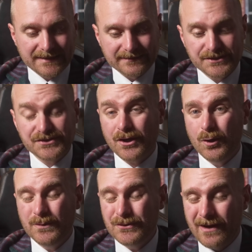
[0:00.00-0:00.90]
Legends, I
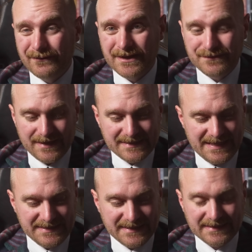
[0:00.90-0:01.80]
hope you have a
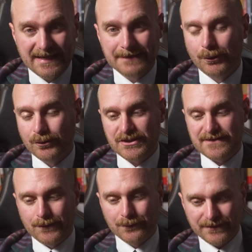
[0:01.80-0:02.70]
fantastic day.
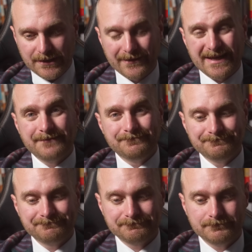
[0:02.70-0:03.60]
Apologies for the long video again,
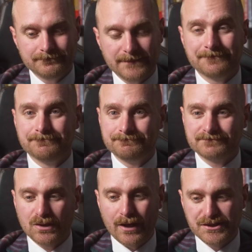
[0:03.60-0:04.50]
but
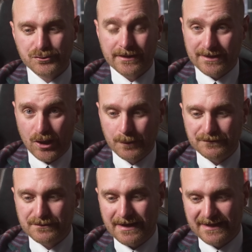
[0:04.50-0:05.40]
I enjoy it, and I hope
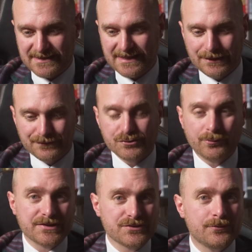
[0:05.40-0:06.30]
if you've made it to here, you've
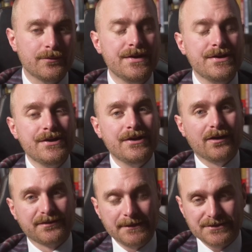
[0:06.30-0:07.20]
enjoyed it too.
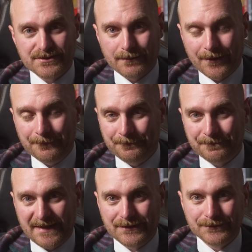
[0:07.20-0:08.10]
I'll speak to you tomorrow.
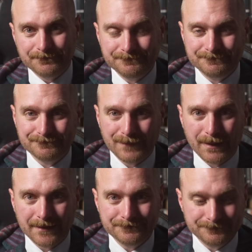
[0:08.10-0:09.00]
Thank you.
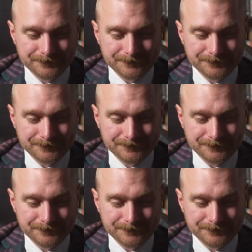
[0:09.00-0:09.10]
Bye-bye.